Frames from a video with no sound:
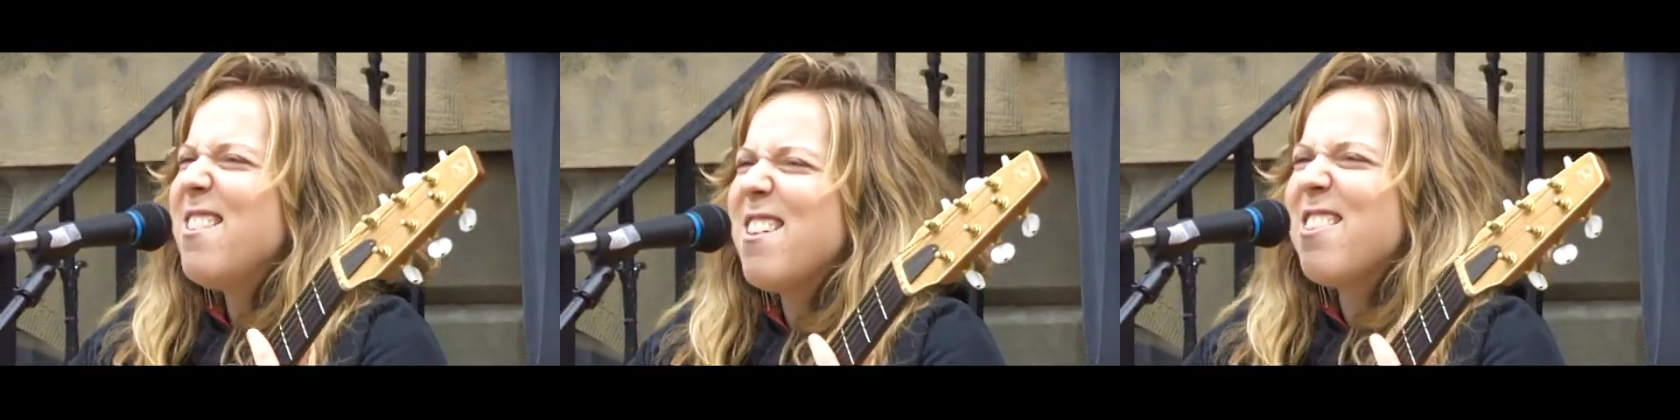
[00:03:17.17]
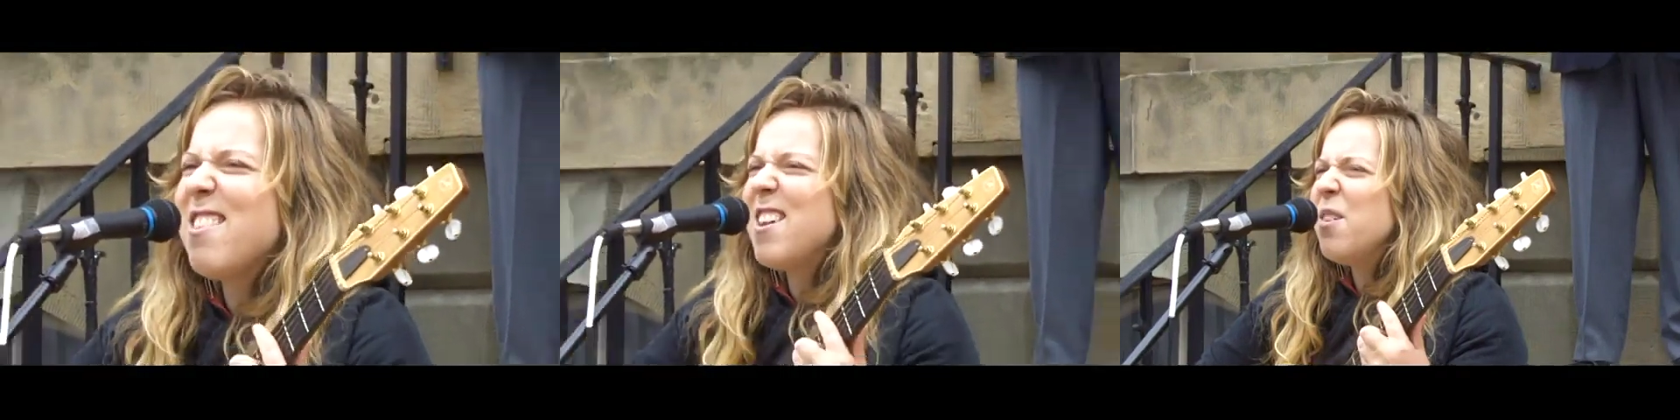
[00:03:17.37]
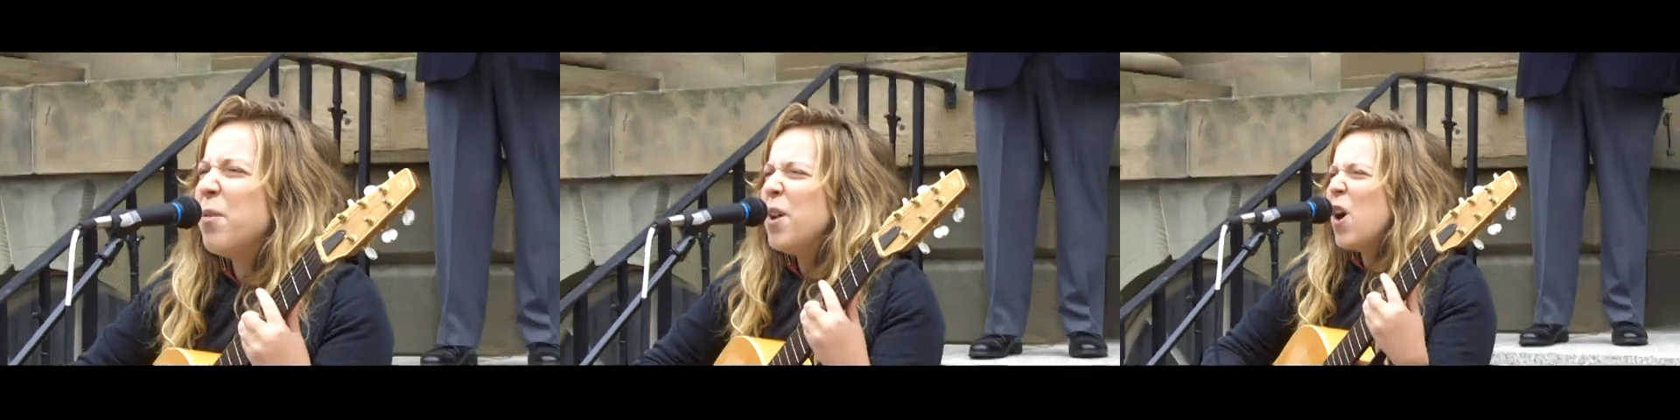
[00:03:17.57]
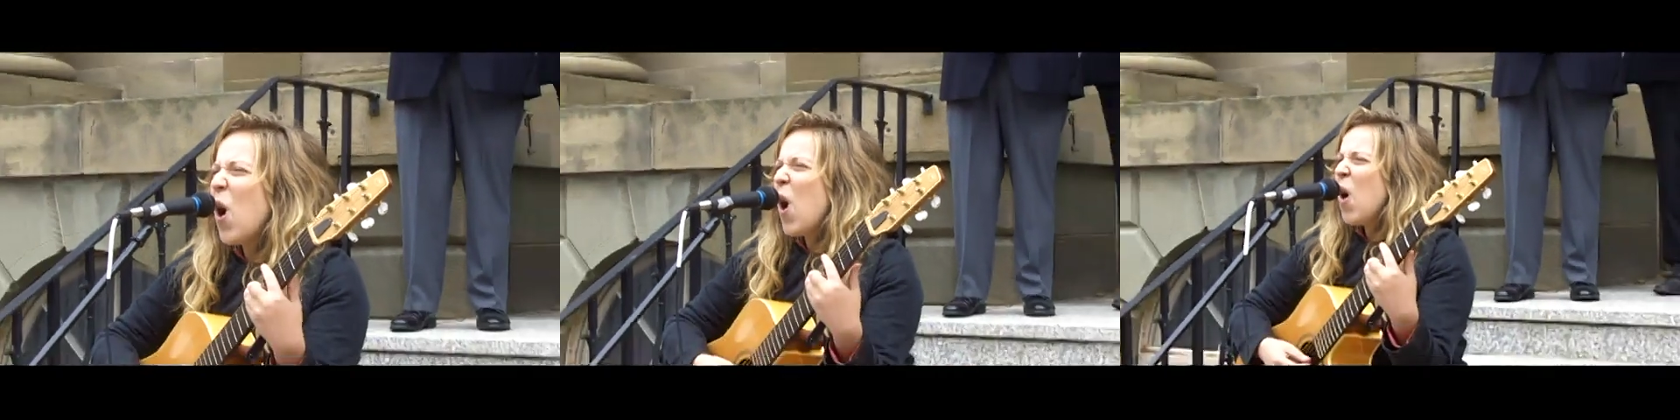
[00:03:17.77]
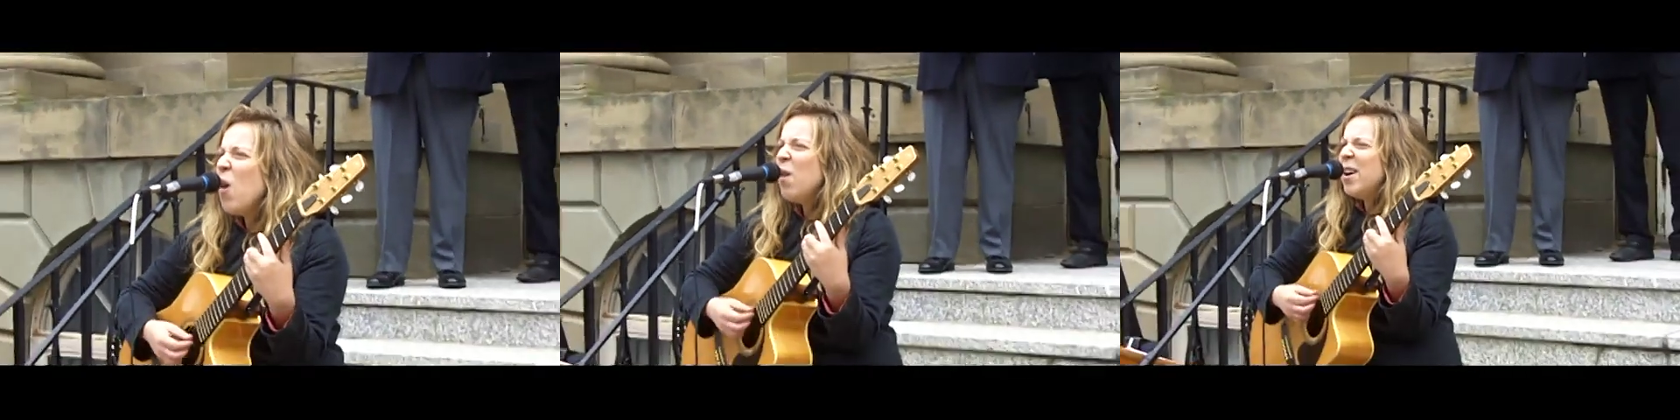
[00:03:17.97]
Cause I think
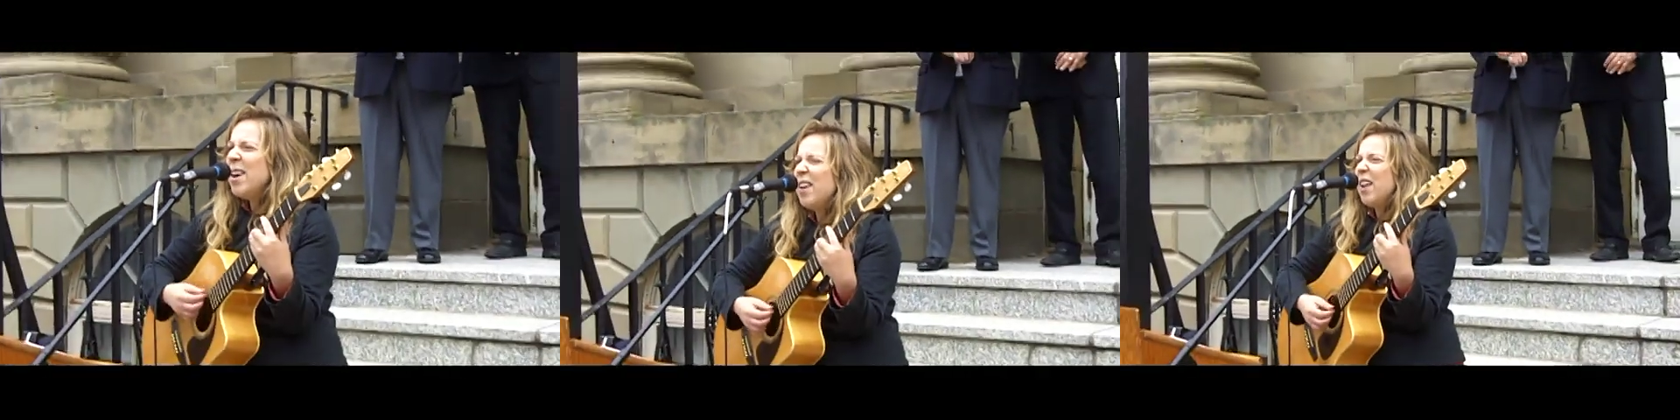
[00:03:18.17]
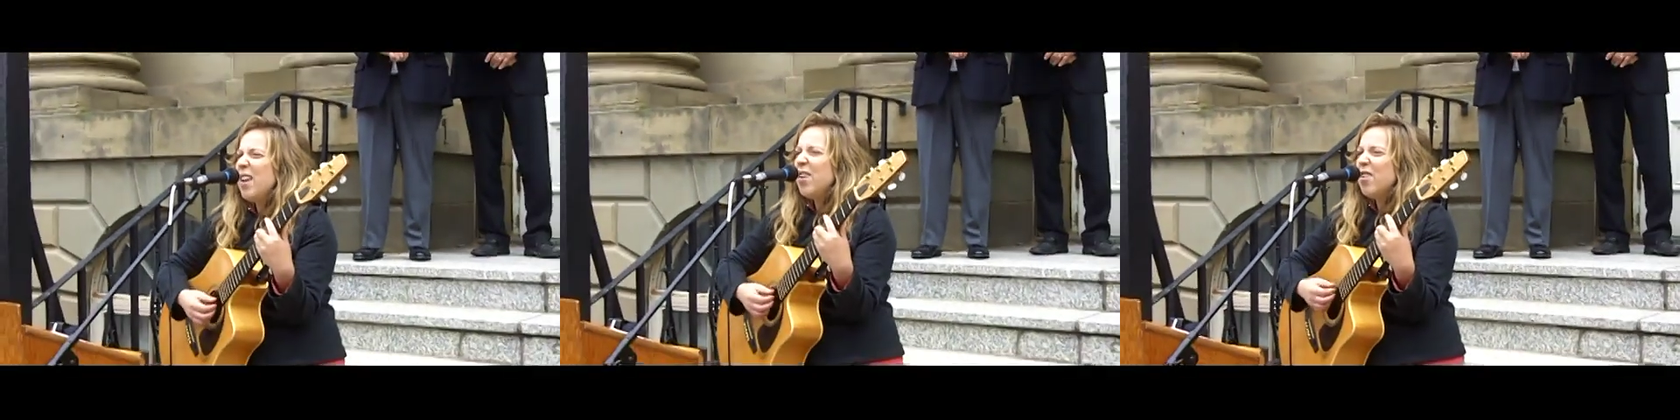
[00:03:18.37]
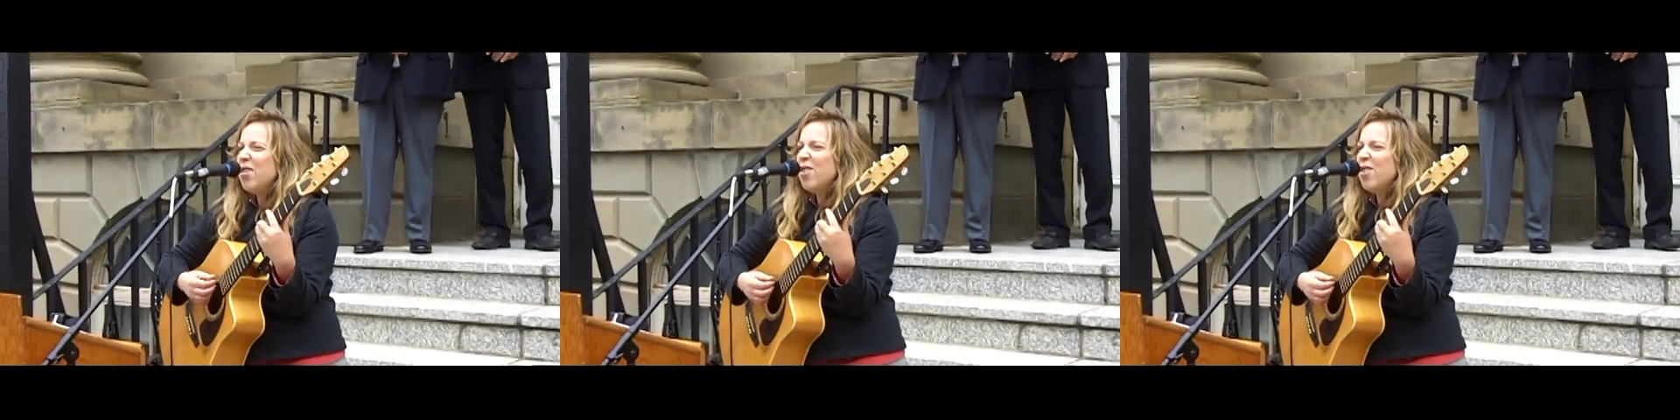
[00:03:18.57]
we owe it